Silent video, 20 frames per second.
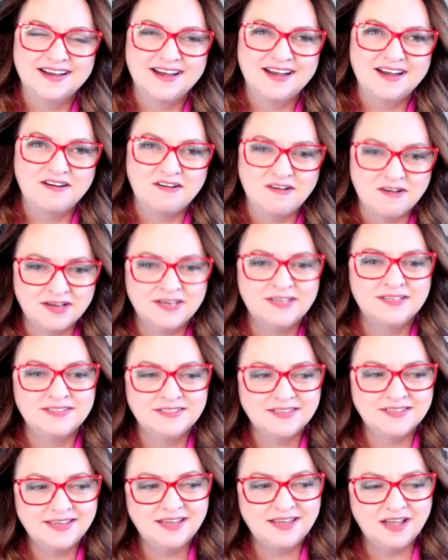
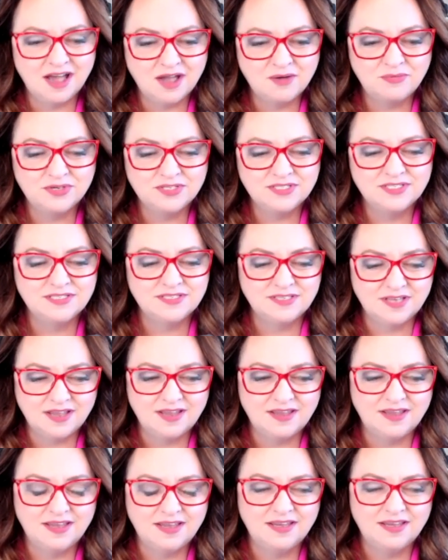honestly, I would
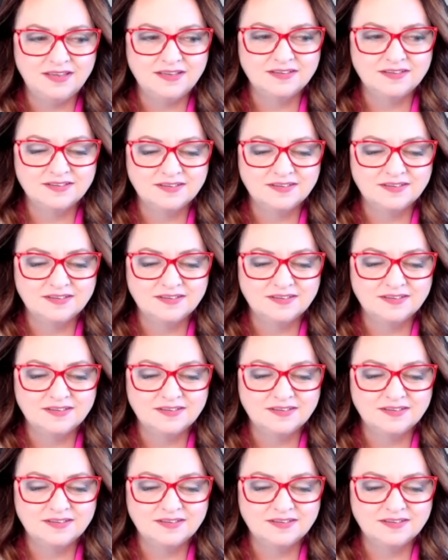say